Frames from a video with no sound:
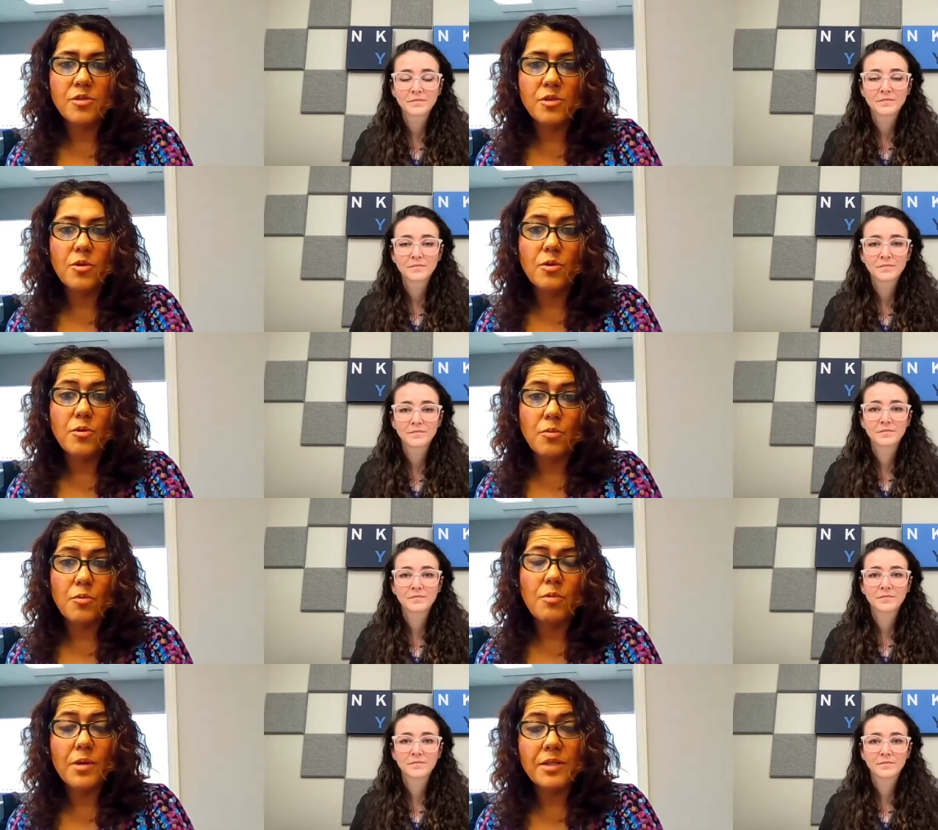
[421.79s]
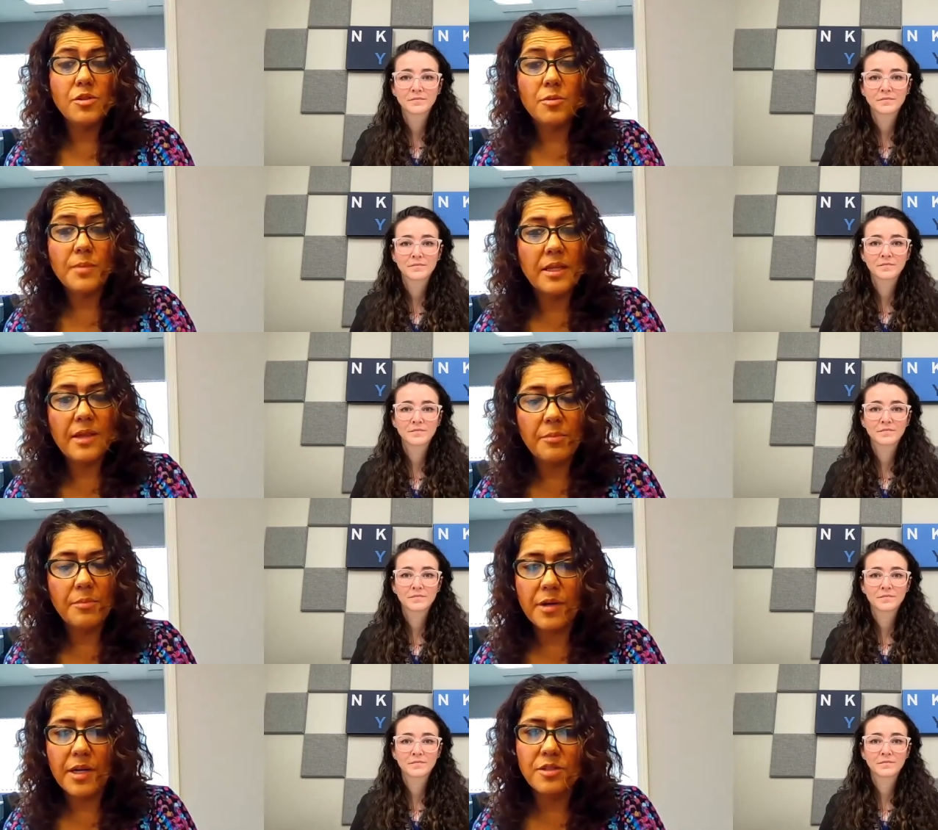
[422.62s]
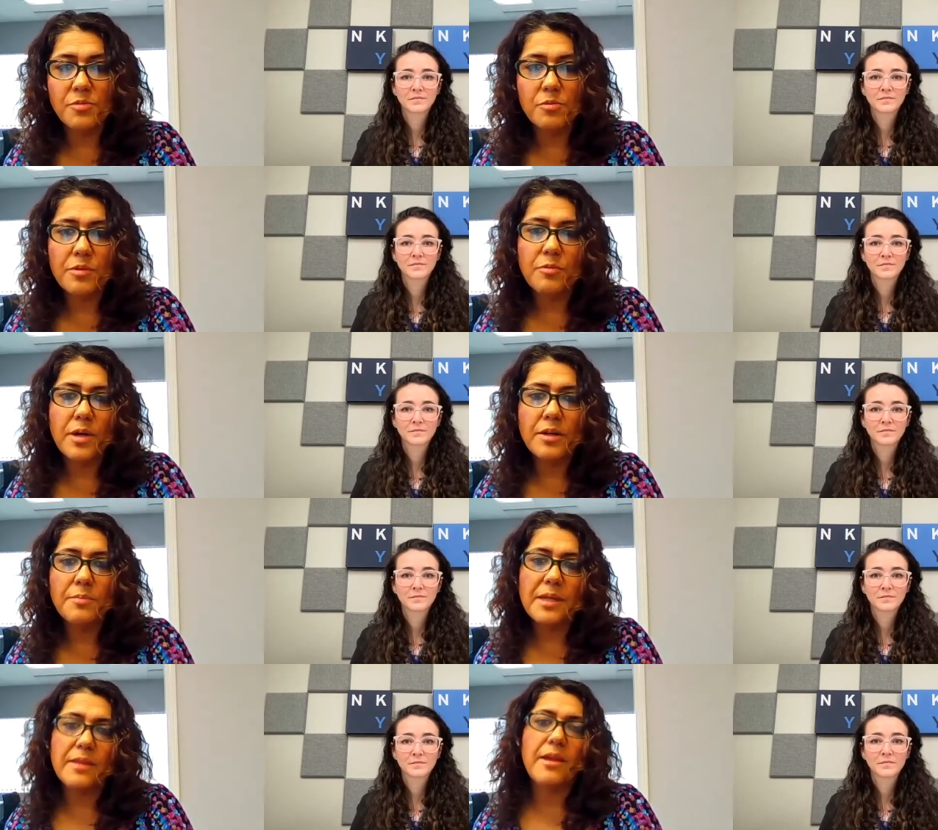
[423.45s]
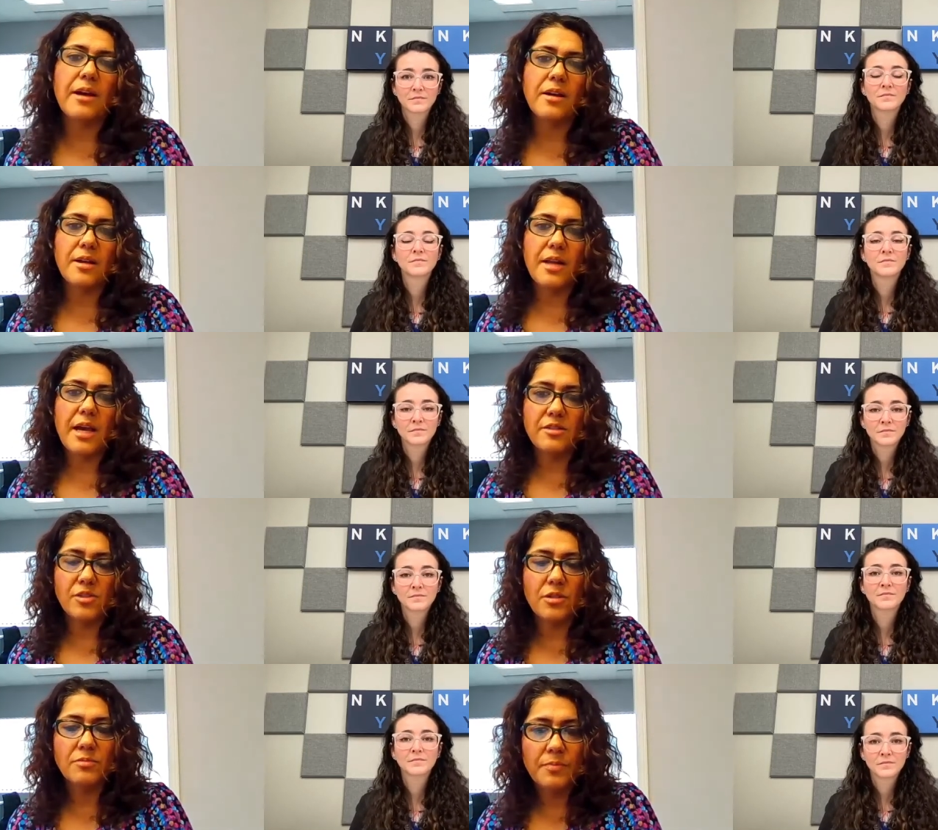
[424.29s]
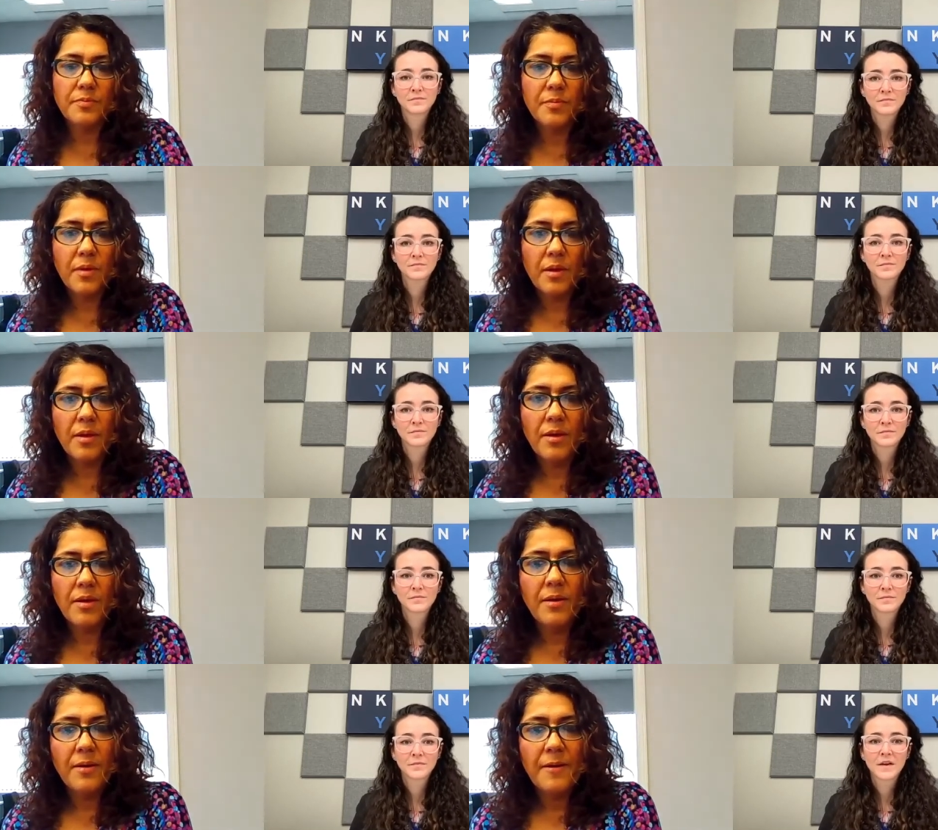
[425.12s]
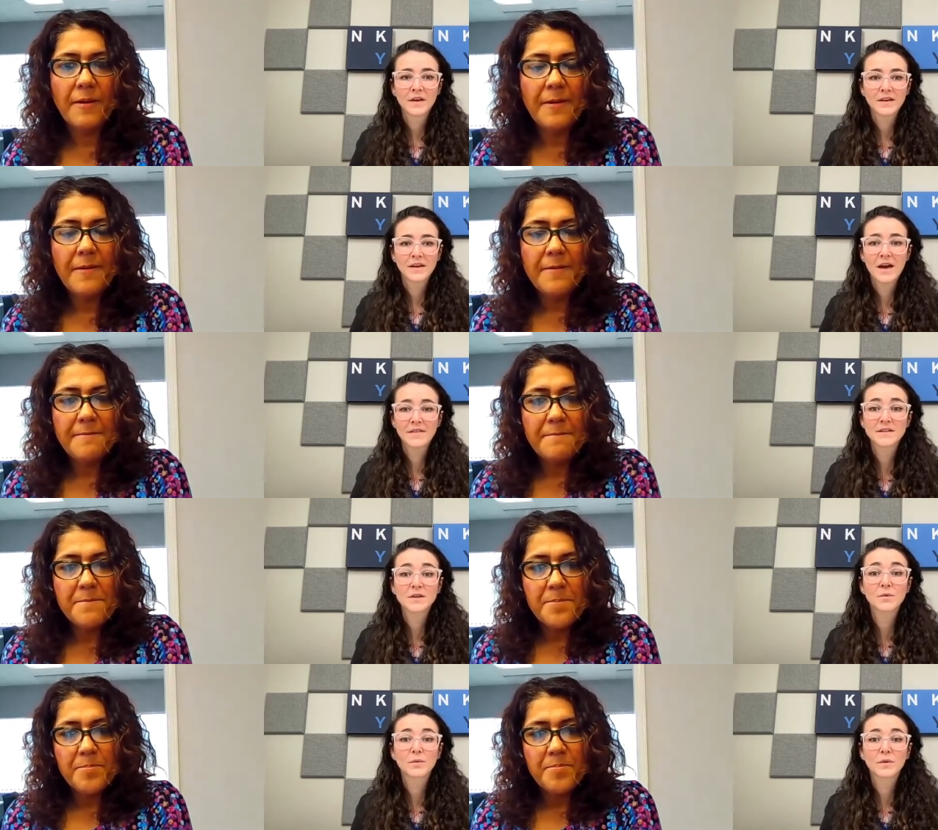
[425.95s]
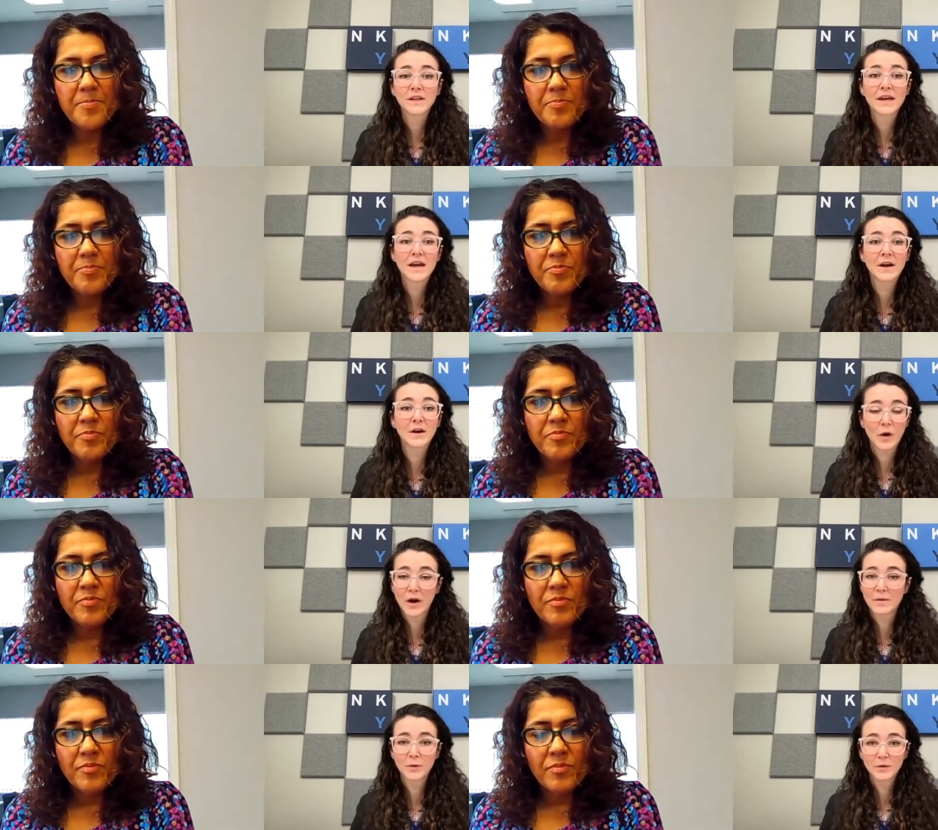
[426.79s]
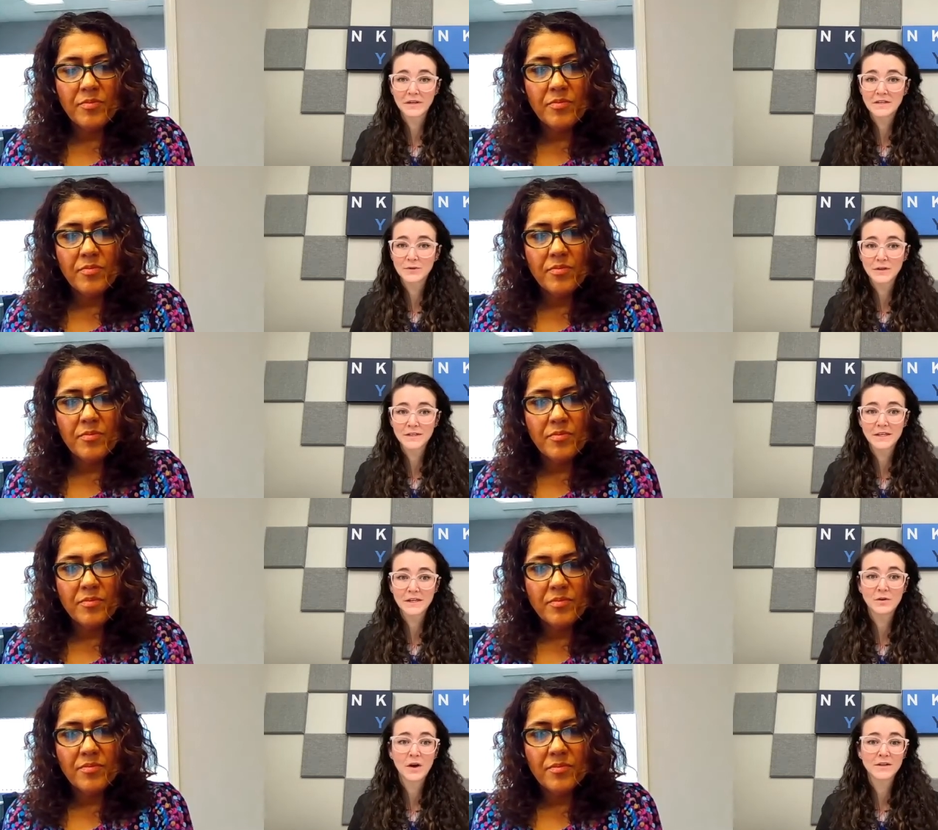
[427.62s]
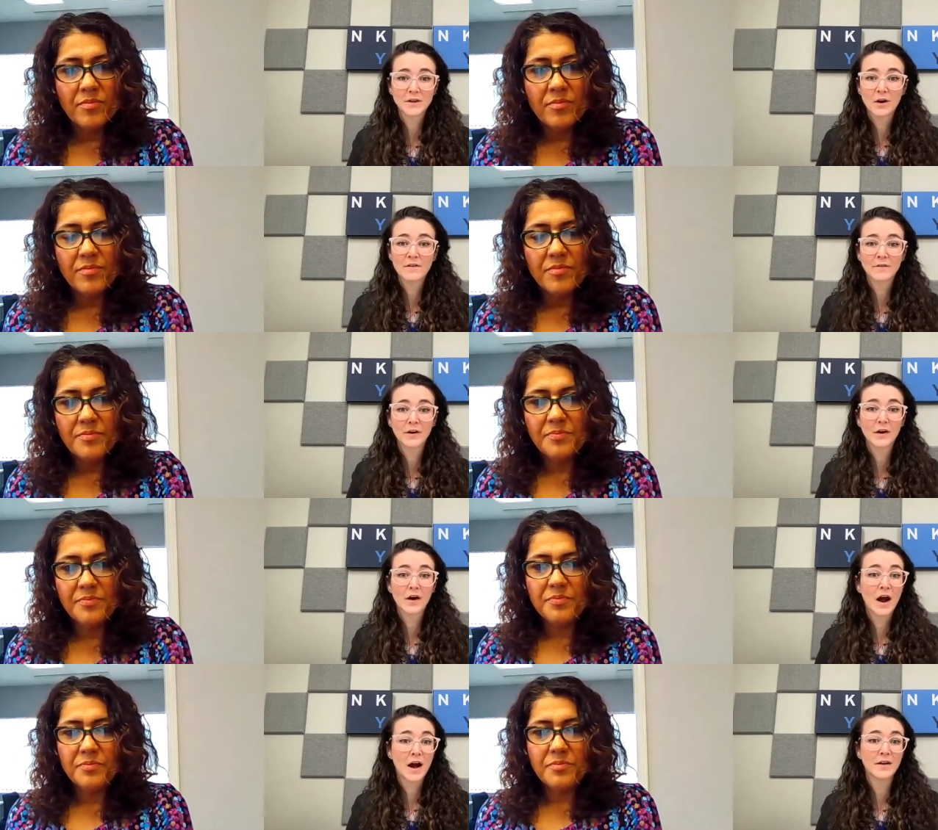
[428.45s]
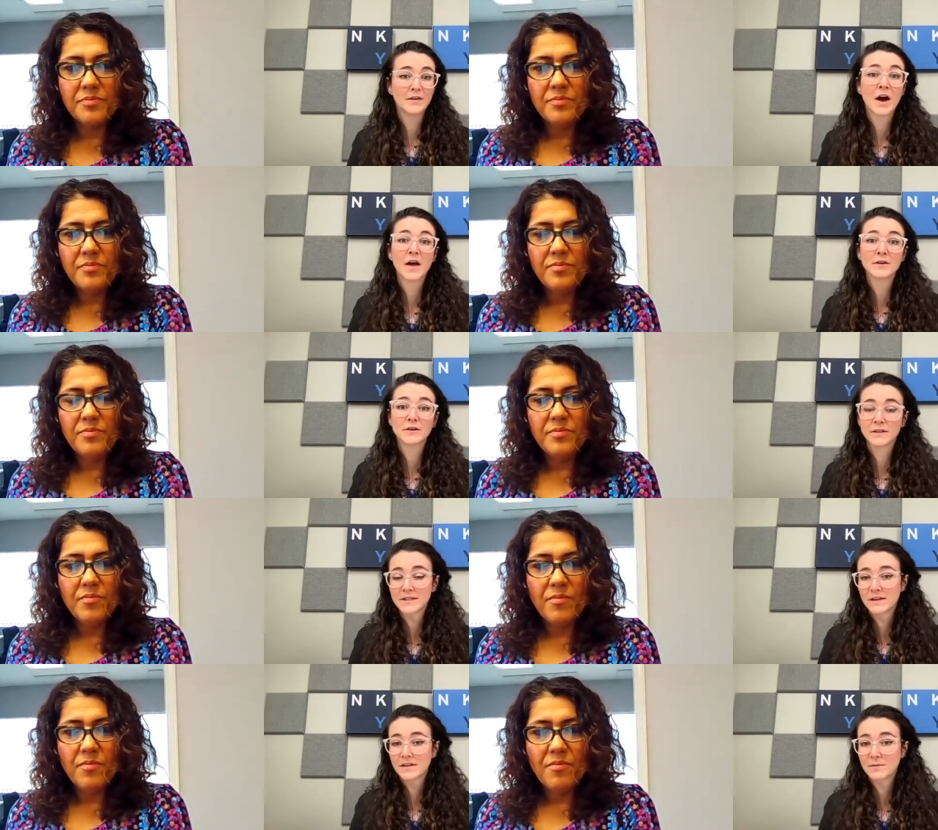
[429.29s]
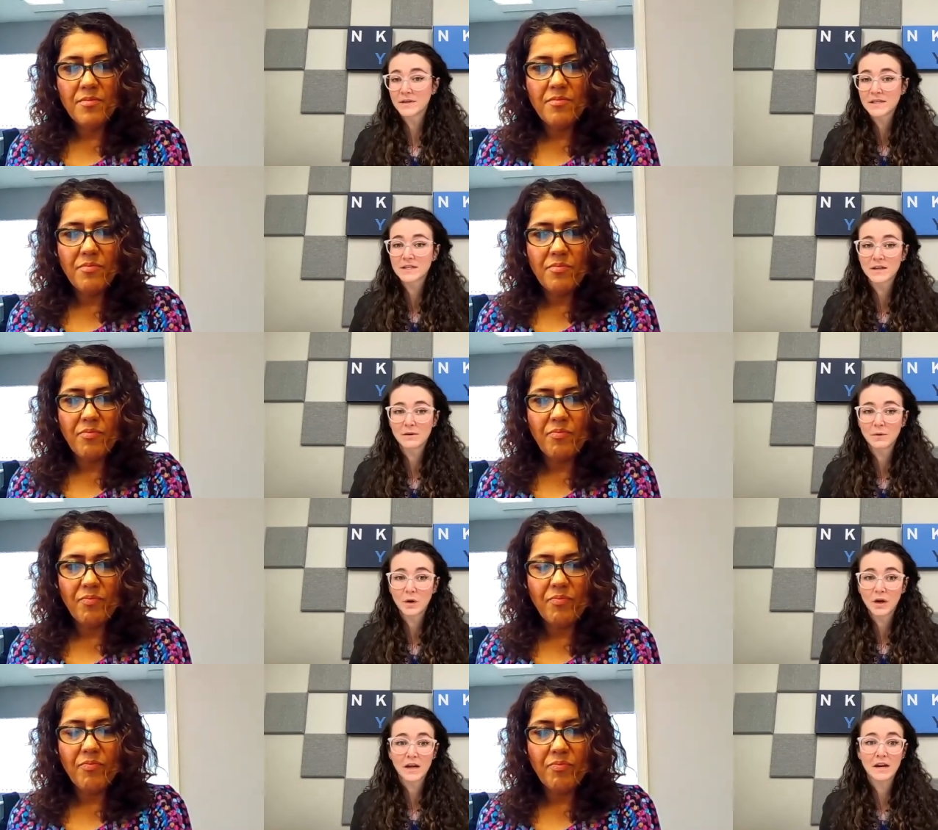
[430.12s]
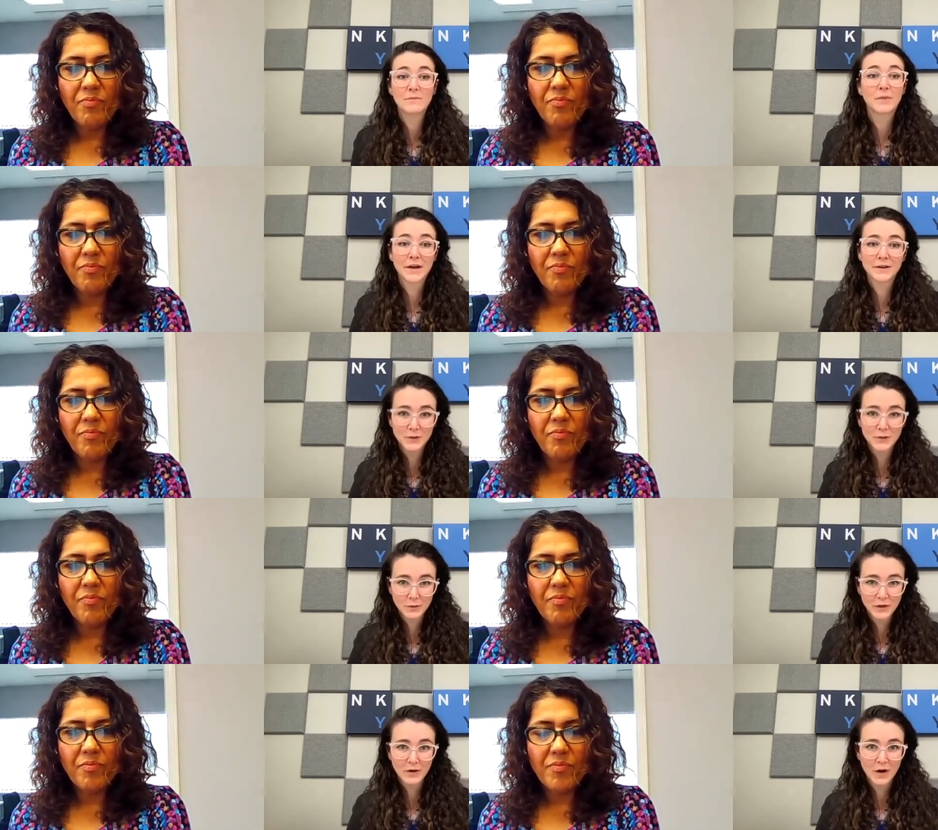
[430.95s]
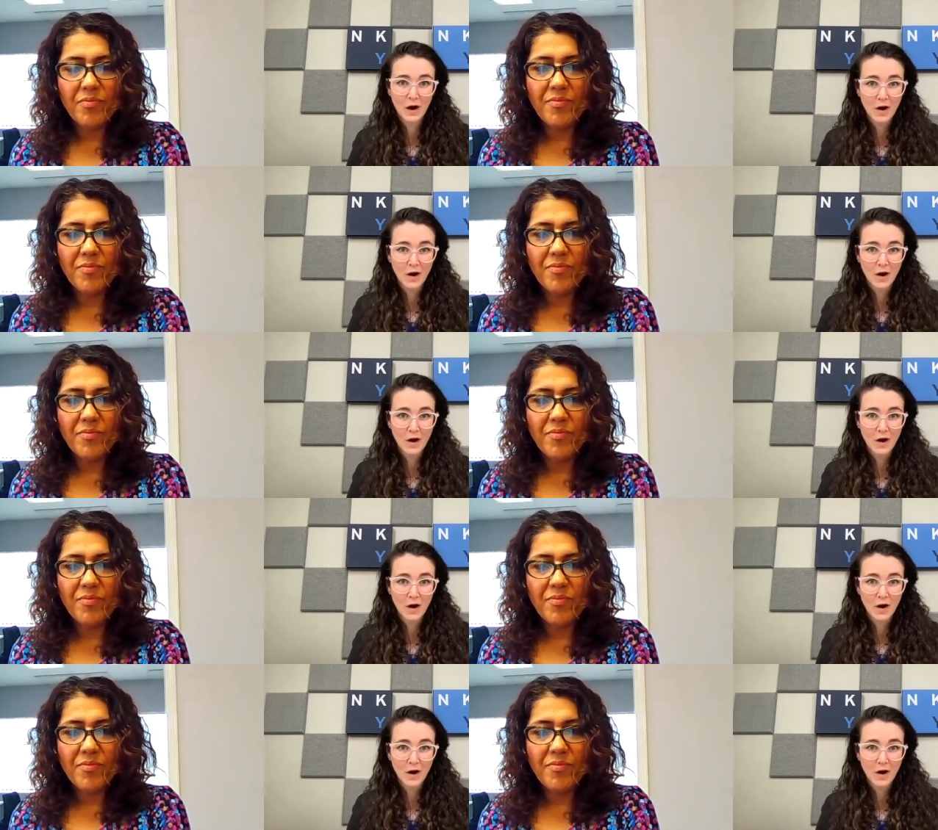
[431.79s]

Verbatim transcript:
Speaker 1: to we want to be that bridge. We want to be that connection.
Speaker 2: Yeah, that's a really incredible resource that you guys offer, uh, not just to the business community, but to your